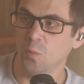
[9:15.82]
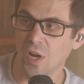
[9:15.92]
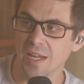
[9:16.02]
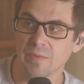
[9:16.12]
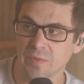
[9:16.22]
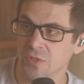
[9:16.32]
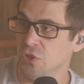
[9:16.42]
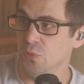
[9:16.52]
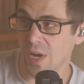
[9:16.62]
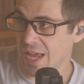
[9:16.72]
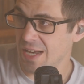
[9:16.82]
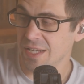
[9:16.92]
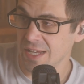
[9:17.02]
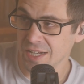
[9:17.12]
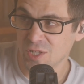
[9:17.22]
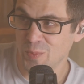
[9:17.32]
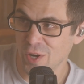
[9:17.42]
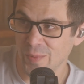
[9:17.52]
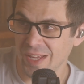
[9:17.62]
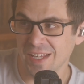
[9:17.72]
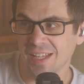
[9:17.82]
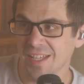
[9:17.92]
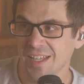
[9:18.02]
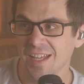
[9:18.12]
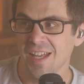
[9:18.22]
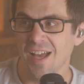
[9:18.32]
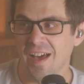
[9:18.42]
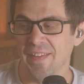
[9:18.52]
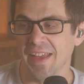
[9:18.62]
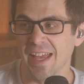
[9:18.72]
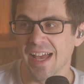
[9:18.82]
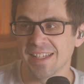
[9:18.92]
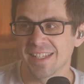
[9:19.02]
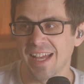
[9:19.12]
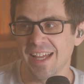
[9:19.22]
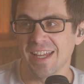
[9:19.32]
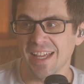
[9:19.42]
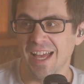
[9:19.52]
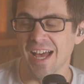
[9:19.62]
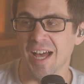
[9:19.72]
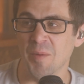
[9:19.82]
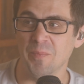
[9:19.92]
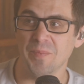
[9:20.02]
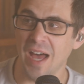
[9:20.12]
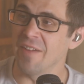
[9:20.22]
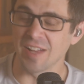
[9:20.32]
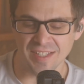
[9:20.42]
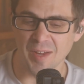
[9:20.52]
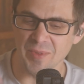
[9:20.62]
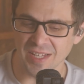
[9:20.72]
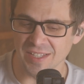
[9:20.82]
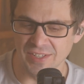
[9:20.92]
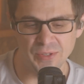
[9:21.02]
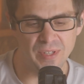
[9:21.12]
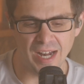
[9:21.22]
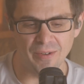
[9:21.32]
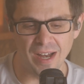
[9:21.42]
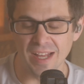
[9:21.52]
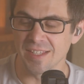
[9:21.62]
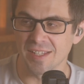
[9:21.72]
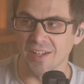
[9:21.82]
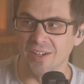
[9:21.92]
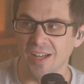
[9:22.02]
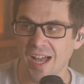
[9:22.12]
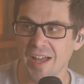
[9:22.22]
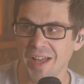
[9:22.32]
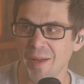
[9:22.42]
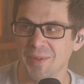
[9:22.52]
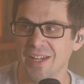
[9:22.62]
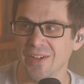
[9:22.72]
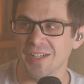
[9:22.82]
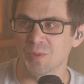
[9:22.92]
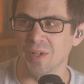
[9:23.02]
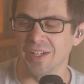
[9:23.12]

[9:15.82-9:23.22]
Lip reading: Right? You ran an experiment on the AI side. I've got something too that I ran. So I'm curious